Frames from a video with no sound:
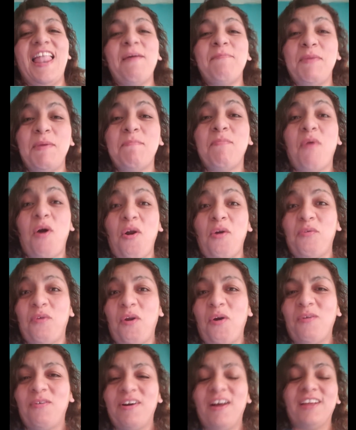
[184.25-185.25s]
me
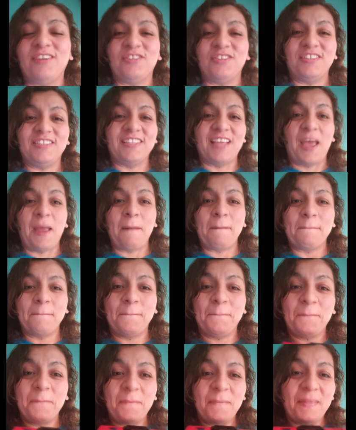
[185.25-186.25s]
borrow, I should say,
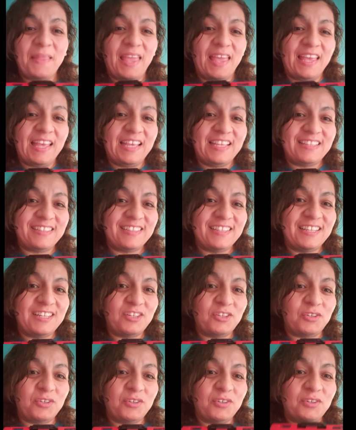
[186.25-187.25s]
his
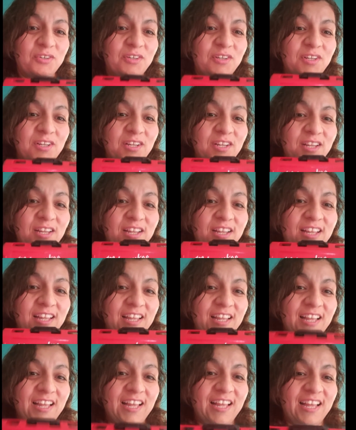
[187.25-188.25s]
little
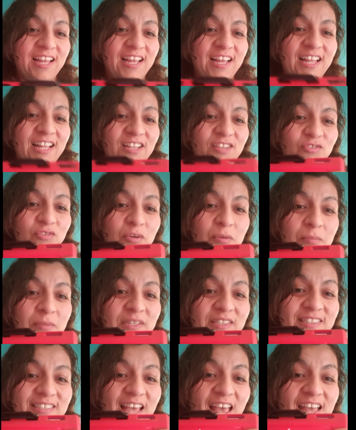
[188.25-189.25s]
drill
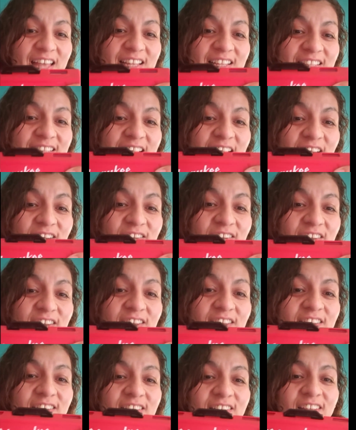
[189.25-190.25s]
bit set. Now,
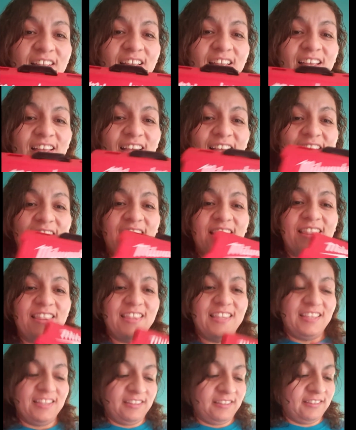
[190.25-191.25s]

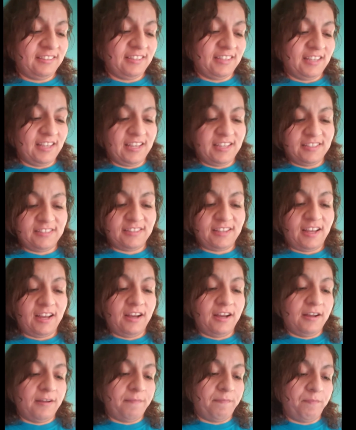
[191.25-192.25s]
this is
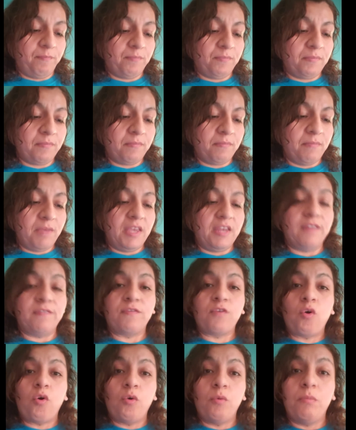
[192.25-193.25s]
made
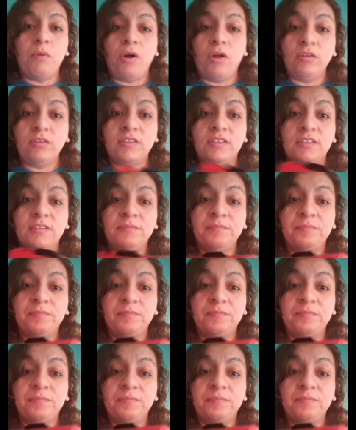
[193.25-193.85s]
of cobalt,